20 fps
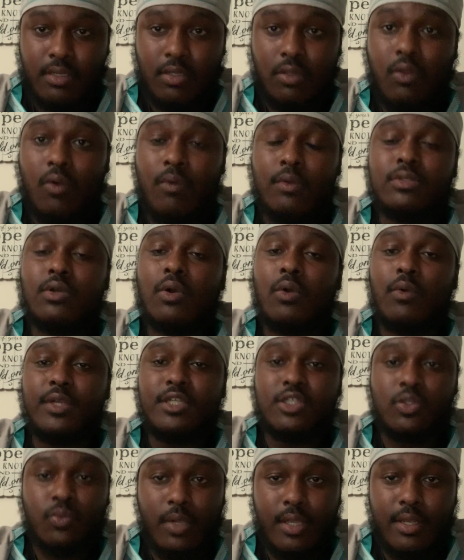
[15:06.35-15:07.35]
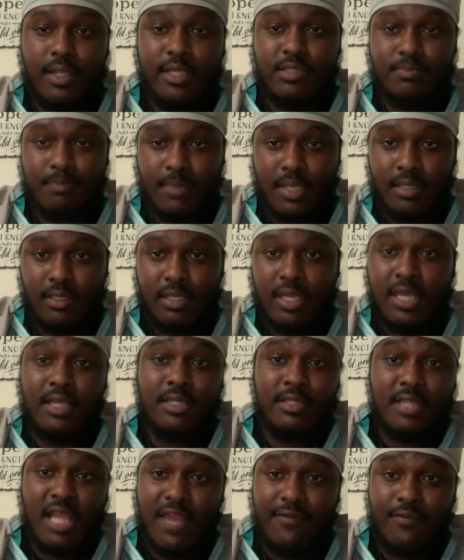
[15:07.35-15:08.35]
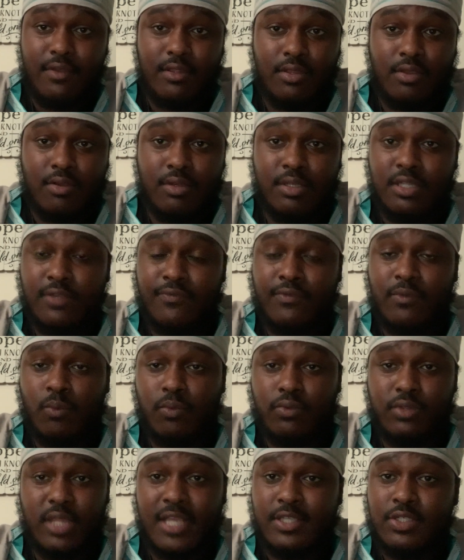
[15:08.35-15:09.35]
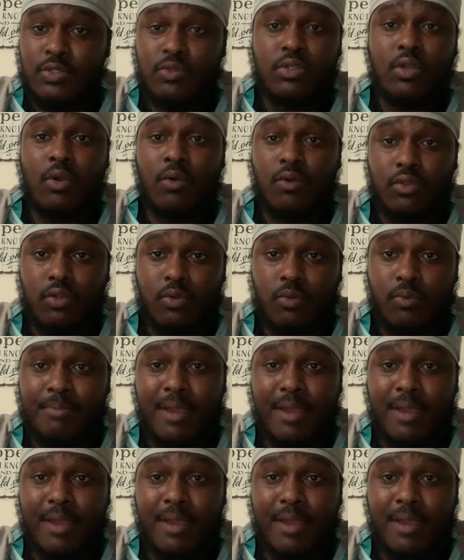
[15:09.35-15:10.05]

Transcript: The Lord is always with His men. King David during the different things he was going through,